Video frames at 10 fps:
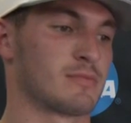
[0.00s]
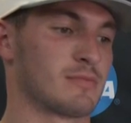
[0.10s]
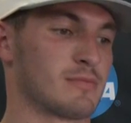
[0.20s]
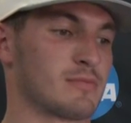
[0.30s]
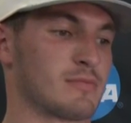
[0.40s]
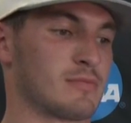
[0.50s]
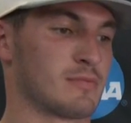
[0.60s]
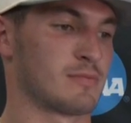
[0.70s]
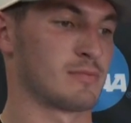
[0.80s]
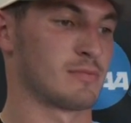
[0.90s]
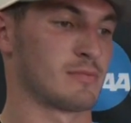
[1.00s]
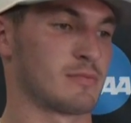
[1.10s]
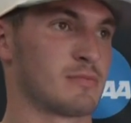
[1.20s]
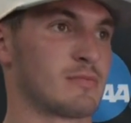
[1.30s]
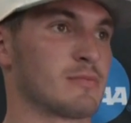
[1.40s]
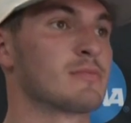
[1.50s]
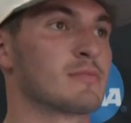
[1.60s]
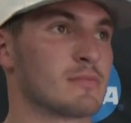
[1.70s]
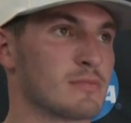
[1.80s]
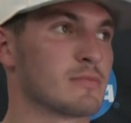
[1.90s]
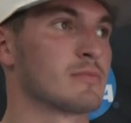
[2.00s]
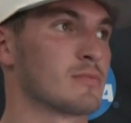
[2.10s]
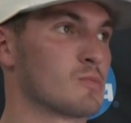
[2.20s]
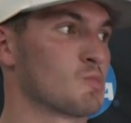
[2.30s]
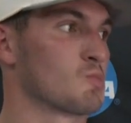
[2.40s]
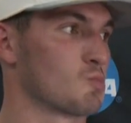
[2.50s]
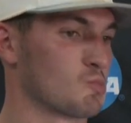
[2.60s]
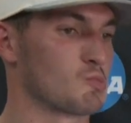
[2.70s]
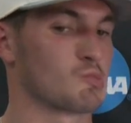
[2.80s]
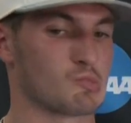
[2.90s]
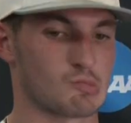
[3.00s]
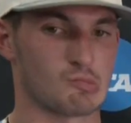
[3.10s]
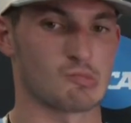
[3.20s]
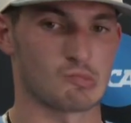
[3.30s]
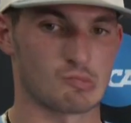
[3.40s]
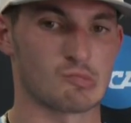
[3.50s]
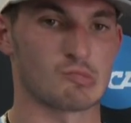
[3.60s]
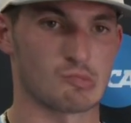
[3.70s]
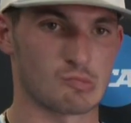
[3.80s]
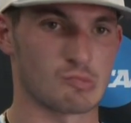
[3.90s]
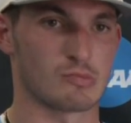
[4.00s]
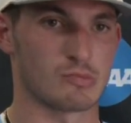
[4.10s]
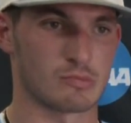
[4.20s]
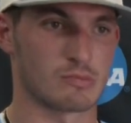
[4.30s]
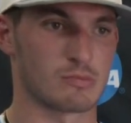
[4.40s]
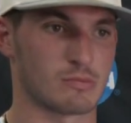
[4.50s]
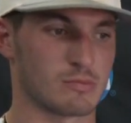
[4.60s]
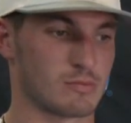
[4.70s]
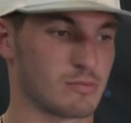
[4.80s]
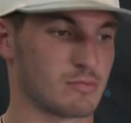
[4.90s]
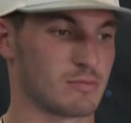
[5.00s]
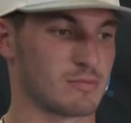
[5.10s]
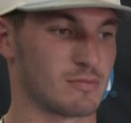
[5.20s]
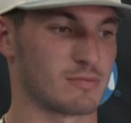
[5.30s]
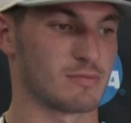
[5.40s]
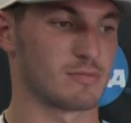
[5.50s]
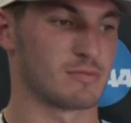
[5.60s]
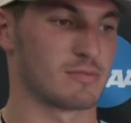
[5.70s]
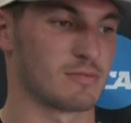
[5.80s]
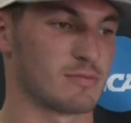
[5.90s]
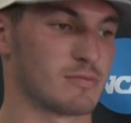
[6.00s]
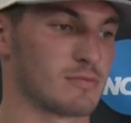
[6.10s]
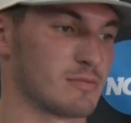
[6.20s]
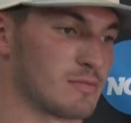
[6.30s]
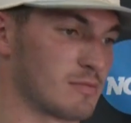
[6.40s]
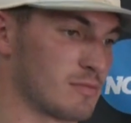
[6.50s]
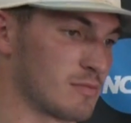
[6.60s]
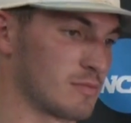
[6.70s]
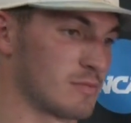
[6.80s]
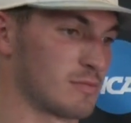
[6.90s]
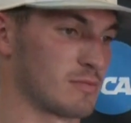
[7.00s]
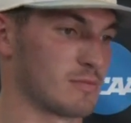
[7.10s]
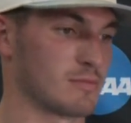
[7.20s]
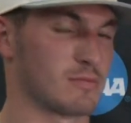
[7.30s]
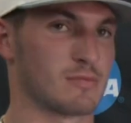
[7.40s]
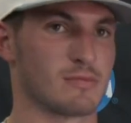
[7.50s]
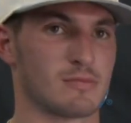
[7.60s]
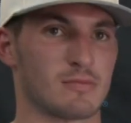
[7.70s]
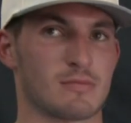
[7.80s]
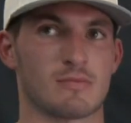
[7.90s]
This person isn't speaking.